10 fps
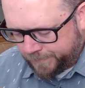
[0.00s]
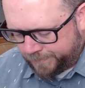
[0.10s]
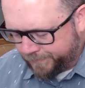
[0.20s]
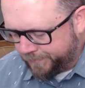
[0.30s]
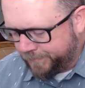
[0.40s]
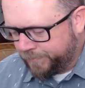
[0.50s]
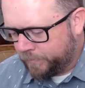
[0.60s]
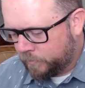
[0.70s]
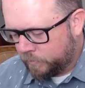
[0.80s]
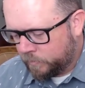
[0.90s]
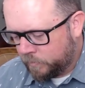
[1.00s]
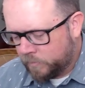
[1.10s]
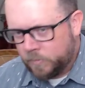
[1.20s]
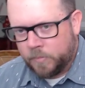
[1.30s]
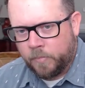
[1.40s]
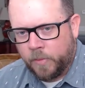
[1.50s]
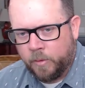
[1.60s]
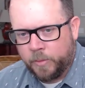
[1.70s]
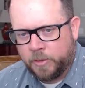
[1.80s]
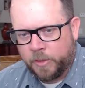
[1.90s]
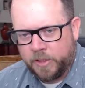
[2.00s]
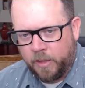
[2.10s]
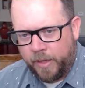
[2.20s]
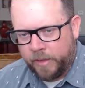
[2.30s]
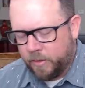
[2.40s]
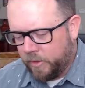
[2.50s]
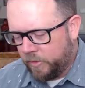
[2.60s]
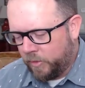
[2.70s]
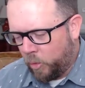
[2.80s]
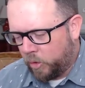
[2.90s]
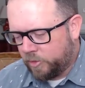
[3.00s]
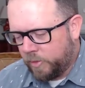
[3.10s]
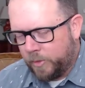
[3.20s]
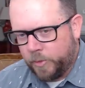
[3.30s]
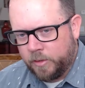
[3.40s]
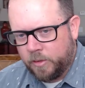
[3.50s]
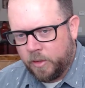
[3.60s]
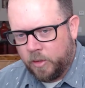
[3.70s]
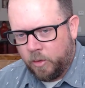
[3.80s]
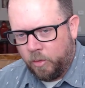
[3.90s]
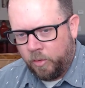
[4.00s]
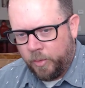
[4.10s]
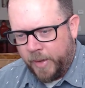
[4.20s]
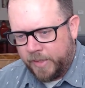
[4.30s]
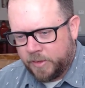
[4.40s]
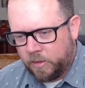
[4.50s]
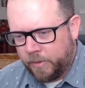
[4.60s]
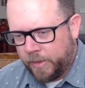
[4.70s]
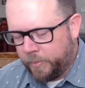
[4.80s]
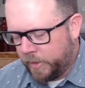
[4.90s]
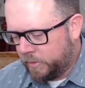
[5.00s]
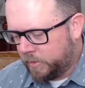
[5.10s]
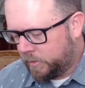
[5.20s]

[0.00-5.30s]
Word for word: Hmm. Which one do you like? The orange red one or the pastel rainbow?